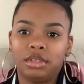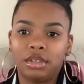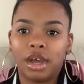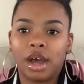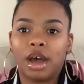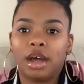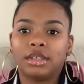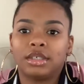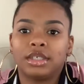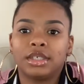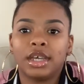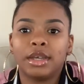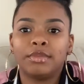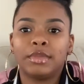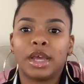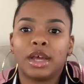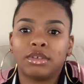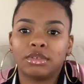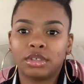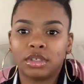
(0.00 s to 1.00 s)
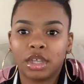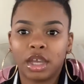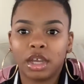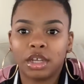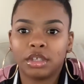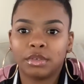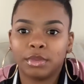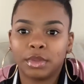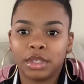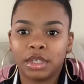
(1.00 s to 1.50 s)
I slept
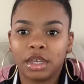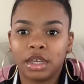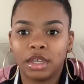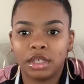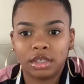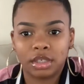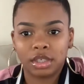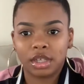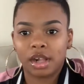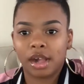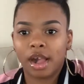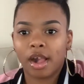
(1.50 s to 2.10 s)
downstairs because the